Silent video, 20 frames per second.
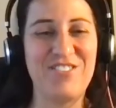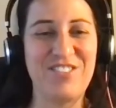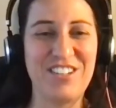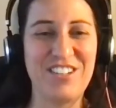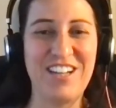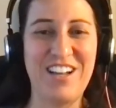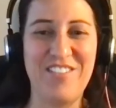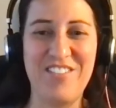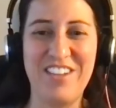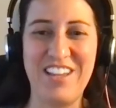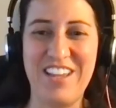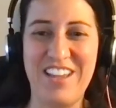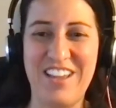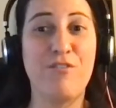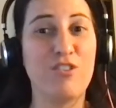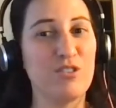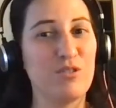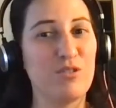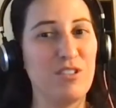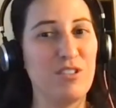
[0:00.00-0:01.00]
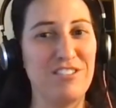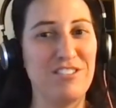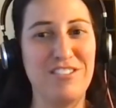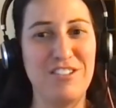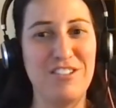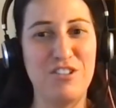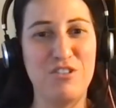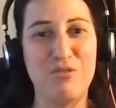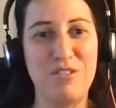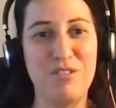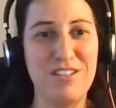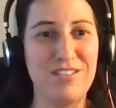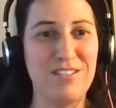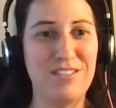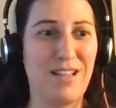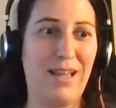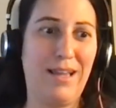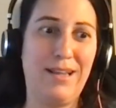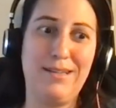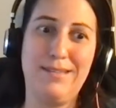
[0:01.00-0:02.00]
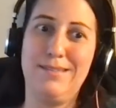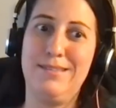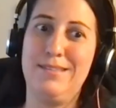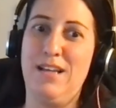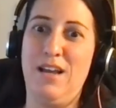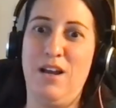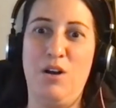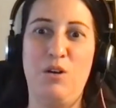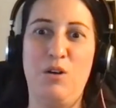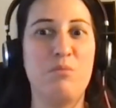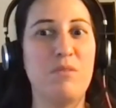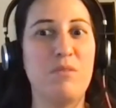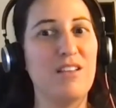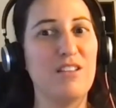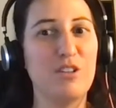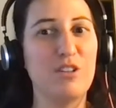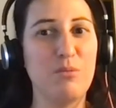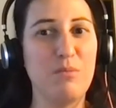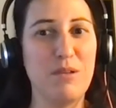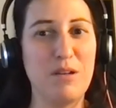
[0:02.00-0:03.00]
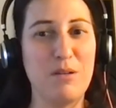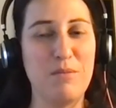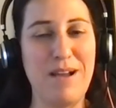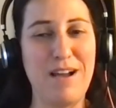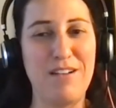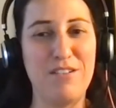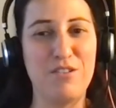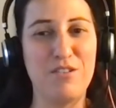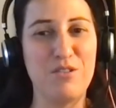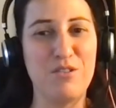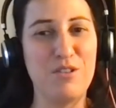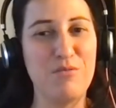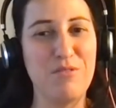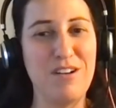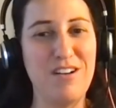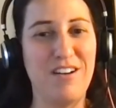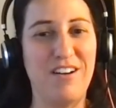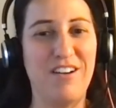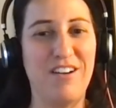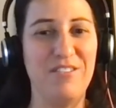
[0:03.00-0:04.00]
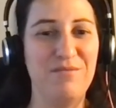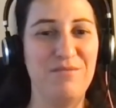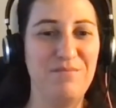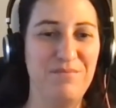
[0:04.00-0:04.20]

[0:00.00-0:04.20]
for coming. First question to you is tell me a little bit about who you are.